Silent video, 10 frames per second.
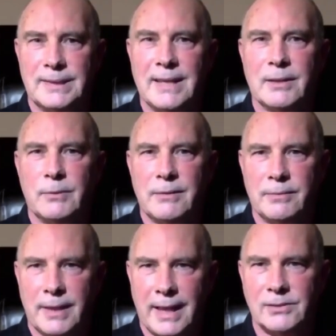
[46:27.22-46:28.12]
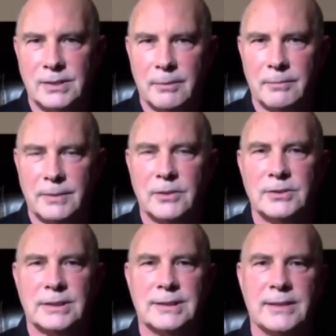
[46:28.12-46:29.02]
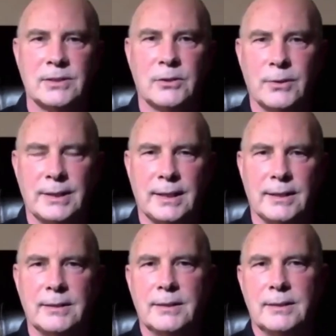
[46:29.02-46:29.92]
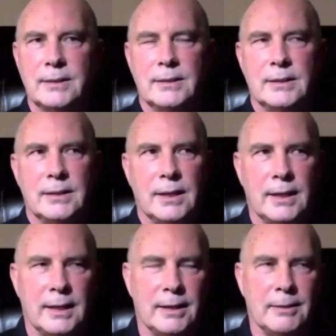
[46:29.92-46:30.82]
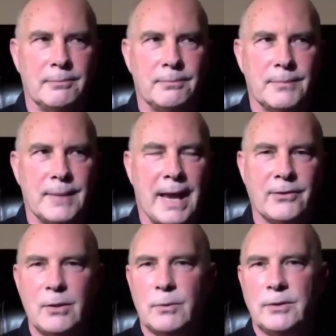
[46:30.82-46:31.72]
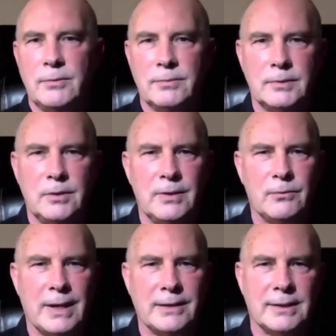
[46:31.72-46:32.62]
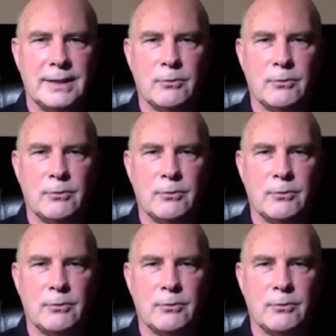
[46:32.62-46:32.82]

think that we've had some little success in doing that. Ozzie, you've ran to